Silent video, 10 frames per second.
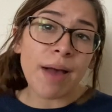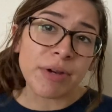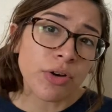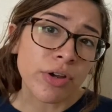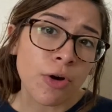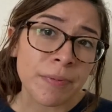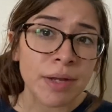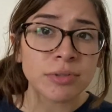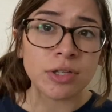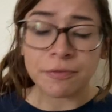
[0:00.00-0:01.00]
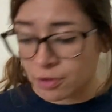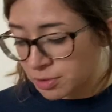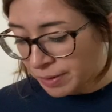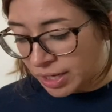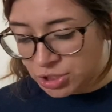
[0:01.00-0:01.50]
I'm going to go and open up to the
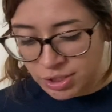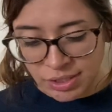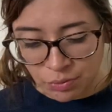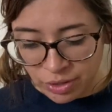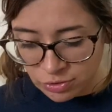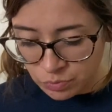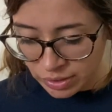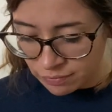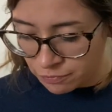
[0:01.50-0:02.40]
first page and see what else we can